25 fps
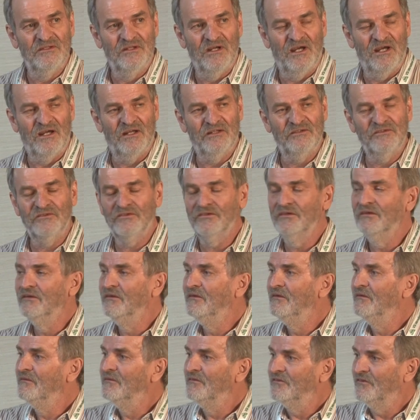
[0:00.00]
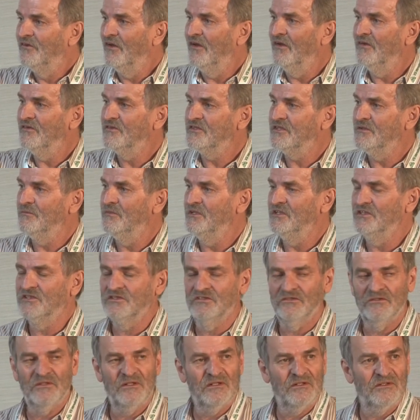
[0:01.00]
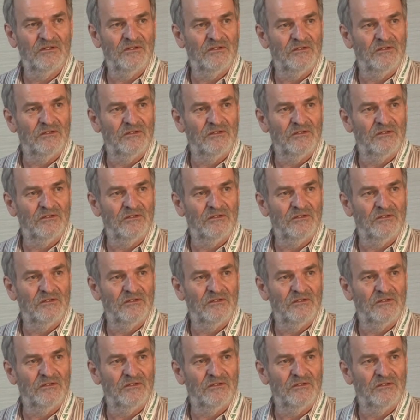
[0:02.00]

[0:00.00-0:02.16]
and turns them into